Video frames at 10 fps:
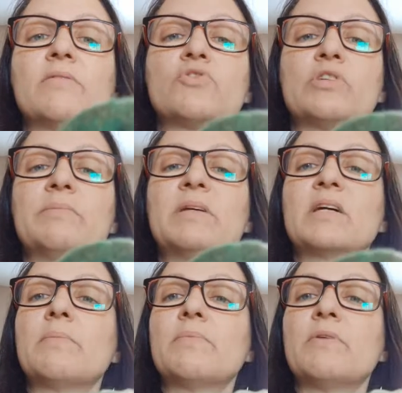of trimming
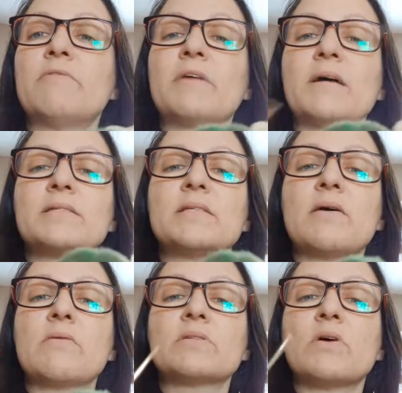up the fuzz
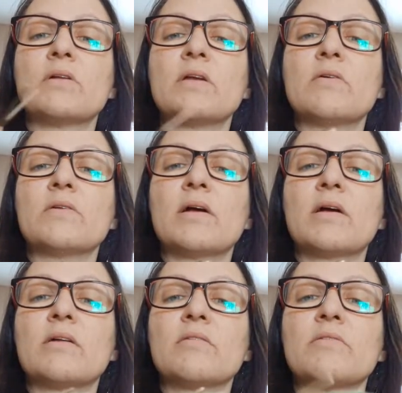that was on there and that
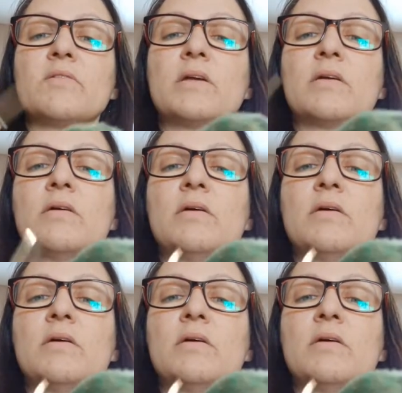kind of thing.